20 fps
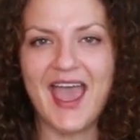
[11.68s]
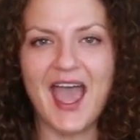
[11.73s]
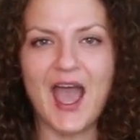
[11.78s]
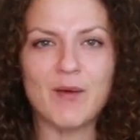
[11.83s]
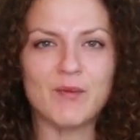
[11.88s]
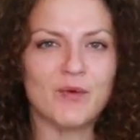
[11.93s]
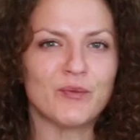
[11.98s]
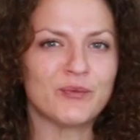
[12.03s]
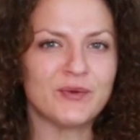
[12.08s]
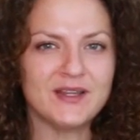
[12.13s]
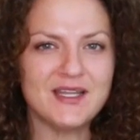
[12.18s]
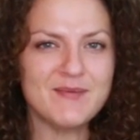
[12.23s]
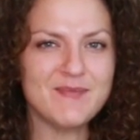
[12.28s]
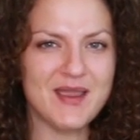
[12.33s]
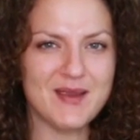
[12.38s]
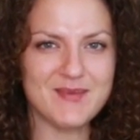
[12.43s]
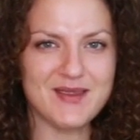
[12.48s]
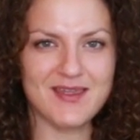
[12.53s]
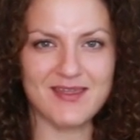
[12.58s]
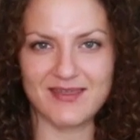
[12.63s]
And what really
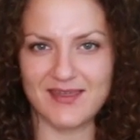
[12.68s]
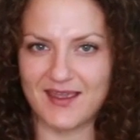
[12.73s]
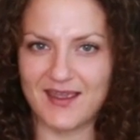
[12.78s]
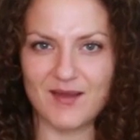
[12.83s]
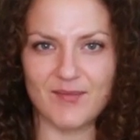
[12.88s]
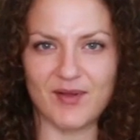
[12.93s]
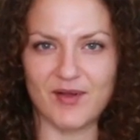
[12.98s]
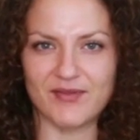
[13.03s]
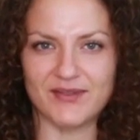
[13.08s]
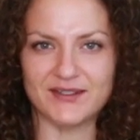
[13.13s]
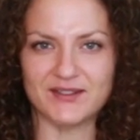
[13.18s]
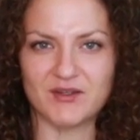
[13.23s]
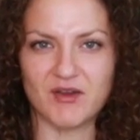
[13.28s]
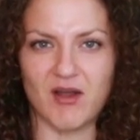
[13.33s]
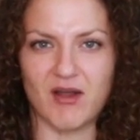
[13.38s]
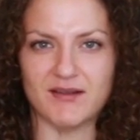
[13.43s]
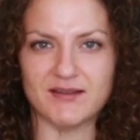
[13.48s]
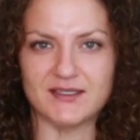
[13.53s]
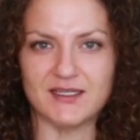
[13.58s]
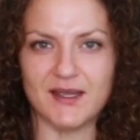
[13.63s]
made me think about this
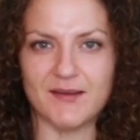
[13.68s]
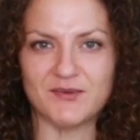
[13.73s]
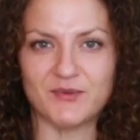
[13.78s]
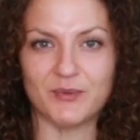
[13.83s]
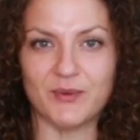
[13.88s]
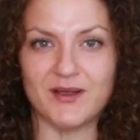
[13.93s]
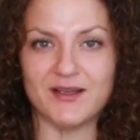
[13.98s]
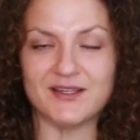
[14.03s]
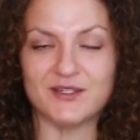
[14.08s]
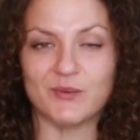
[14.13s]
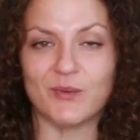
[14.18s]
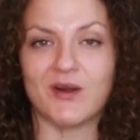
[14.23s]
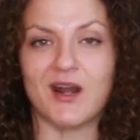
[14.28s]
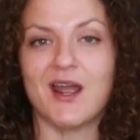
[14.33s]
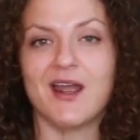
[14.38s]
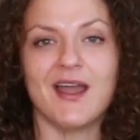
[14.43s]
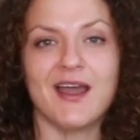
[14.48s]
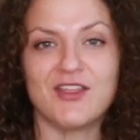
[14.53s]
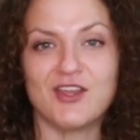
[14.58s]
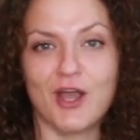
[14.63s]
concept was when
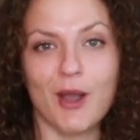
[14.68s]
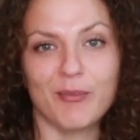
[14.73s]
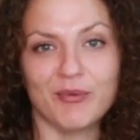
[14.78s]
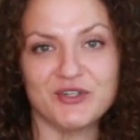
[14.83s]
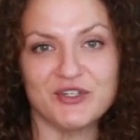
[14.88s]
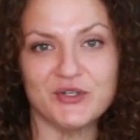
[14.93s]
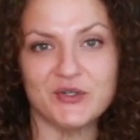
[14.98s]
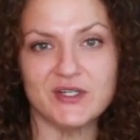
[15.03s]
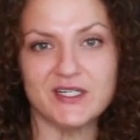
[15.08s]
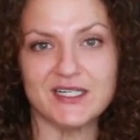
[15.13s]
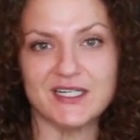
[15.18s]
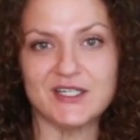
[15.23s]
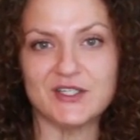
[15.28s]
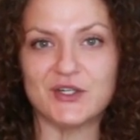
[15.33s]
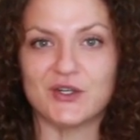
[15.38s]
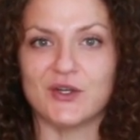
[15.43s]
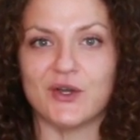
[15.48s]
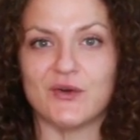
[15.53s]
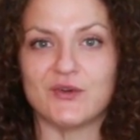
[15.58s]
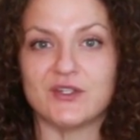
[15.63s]
I had the opportunity to
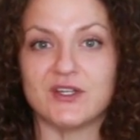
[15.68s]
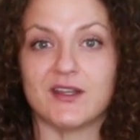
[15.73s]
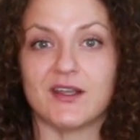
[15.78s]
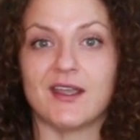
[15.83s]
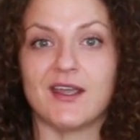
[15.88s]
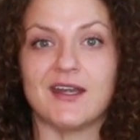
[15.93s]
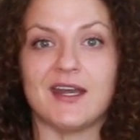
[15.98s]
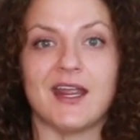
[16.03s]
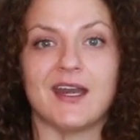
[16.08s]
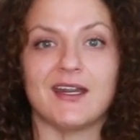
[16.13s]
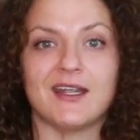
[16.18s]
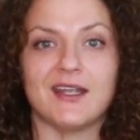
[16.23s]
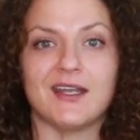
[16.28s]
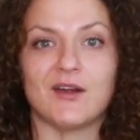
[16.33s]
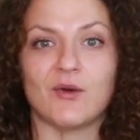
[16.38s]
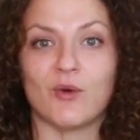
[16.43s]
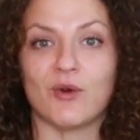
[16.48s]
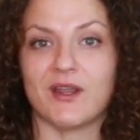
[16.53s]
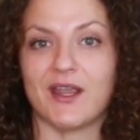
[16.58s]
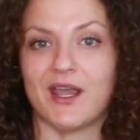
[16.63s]
go to the
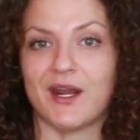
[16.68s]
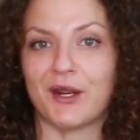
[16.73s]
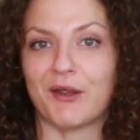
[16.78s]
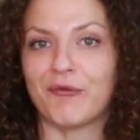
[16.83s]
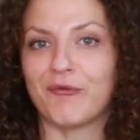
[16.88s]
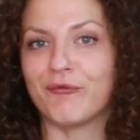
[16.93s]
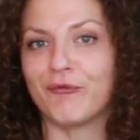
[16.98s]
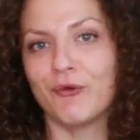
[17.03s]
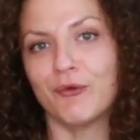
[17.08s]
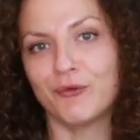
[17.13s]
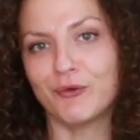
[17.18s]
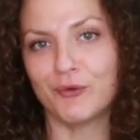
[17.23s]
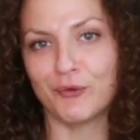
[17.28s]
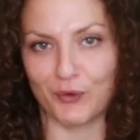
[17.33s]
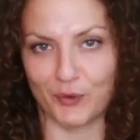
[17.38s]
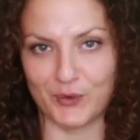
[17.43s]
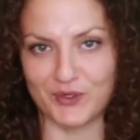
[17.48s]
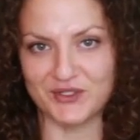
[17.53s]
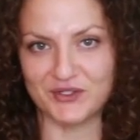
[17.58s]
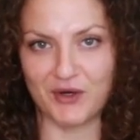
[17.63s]
Canadian Organic Food
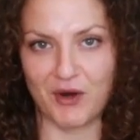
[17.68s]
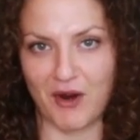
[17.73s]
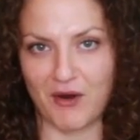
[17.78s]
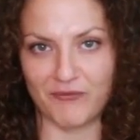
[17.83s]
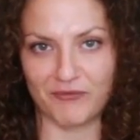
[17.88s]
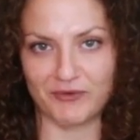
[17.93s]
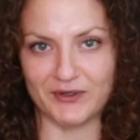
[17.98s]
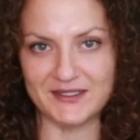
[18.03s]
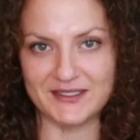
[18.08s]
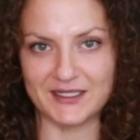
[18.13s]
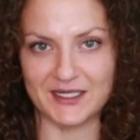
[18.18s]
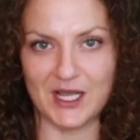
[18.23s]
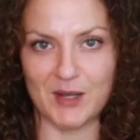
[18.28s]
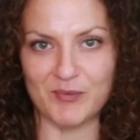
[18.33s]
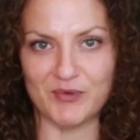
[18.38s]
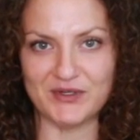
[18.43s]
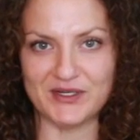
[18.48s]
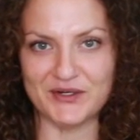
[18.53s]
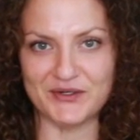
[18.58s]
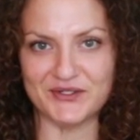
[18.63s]
Growers Conference a
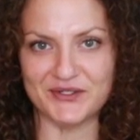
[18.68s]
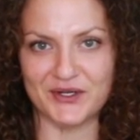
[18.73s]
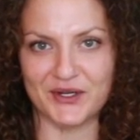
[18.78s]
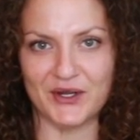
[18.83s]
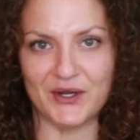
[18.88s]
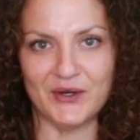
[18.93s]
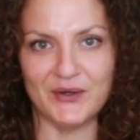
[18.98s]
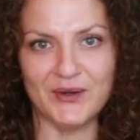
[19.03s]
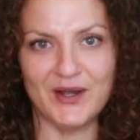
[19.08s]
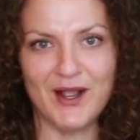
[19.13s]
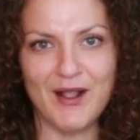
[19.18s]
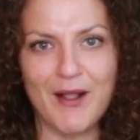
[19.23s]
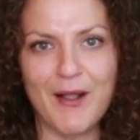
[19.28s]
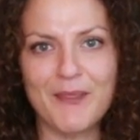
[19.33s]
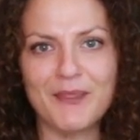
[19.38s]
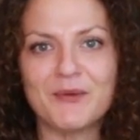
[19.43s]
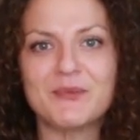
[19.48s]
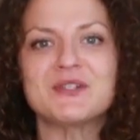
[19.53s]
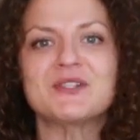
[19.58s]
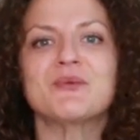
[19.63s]
couple years ago,
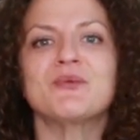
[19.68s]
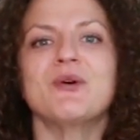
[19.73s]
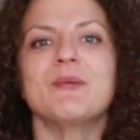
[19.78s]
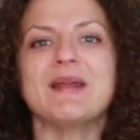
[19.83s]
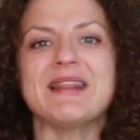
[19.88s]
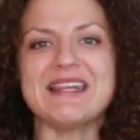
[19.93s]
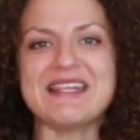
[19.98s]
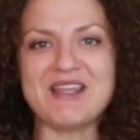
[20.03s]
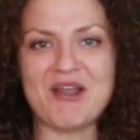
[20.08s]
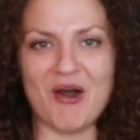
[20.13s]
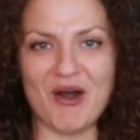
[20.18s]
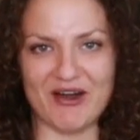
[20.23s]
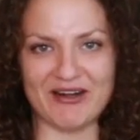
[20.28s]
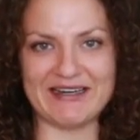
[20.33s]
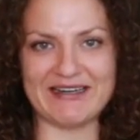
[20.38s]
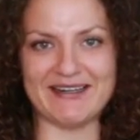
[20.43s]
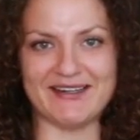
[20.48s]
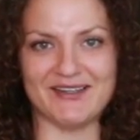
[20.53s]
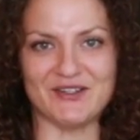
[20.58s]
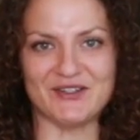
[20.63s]
there was a woman in the
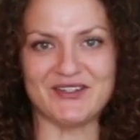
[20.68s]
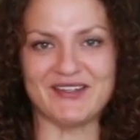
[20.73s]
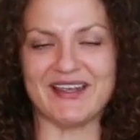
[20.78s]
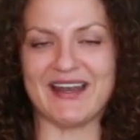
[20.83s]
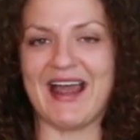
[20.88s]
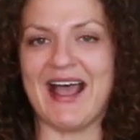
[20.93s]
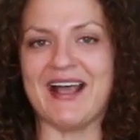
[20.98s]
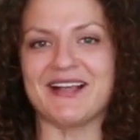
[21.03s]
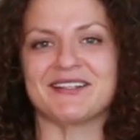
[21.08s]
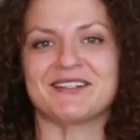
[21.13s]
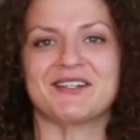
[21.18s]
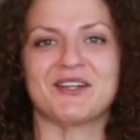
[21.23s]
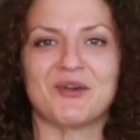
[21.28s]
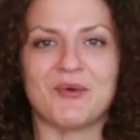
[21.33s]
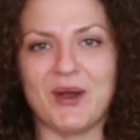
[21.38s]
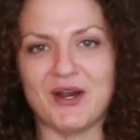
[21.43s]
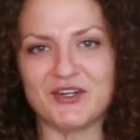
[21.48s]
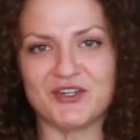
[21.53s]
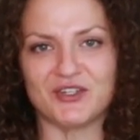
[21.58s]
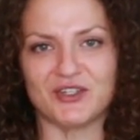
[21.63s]
audience that asked the
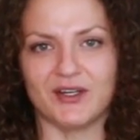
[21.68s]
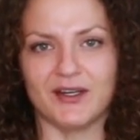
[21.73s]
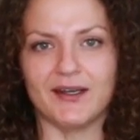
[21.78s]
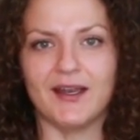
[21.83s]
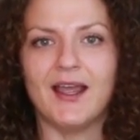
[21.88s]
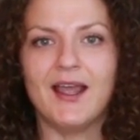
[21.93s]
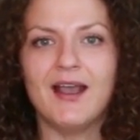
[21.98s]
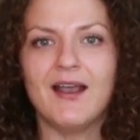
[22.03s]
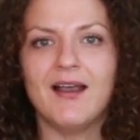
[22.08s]
question